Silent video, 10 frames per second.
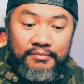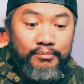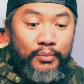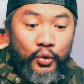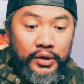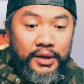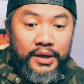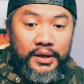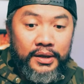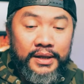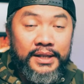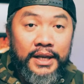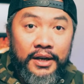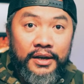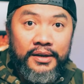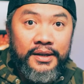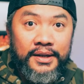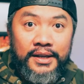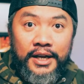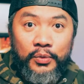more than a year.
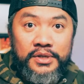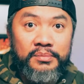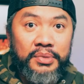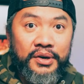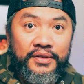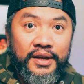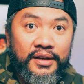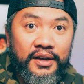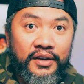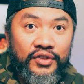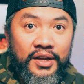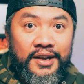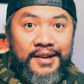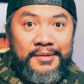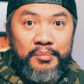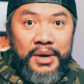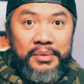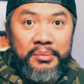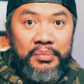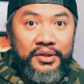It was a birthday gift by
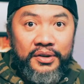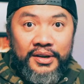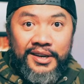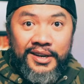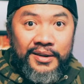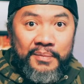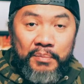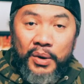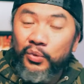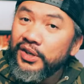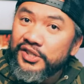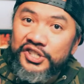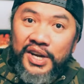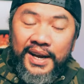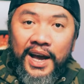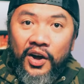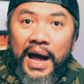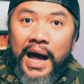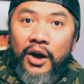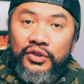my brother. But we're gonna check out
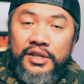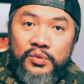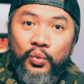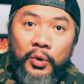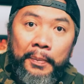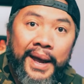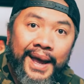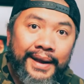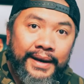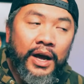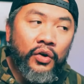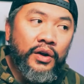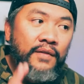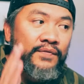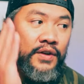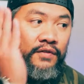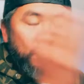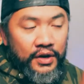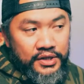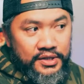how this will pan out
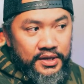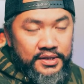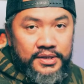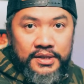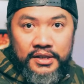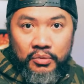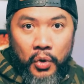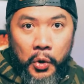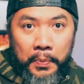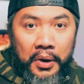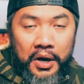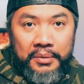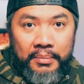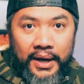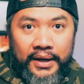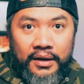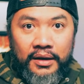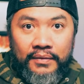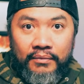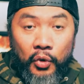versus the Rode Podmic.
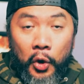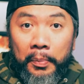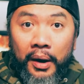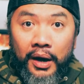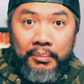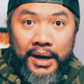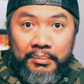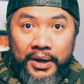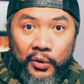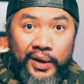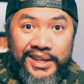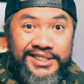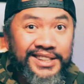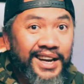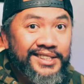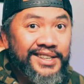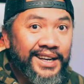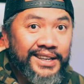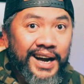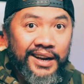Rode Podmic, by the way, is
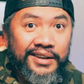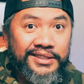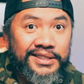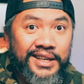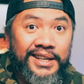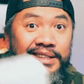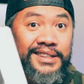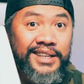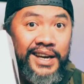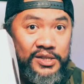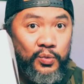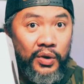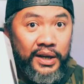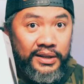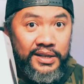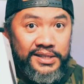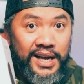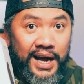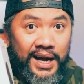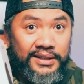$99. Guess what, this,
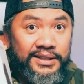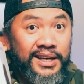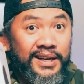guys?